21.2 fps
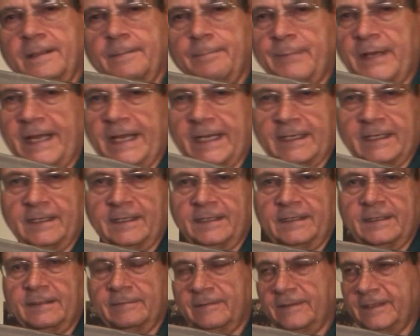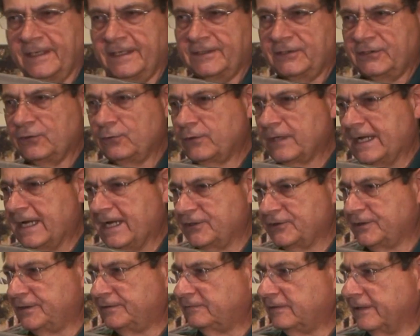back in
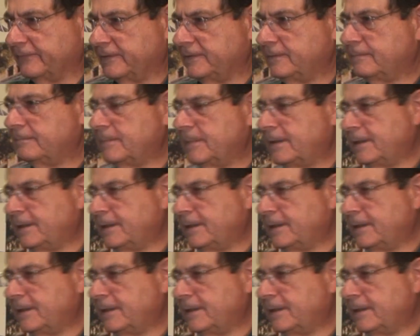2011,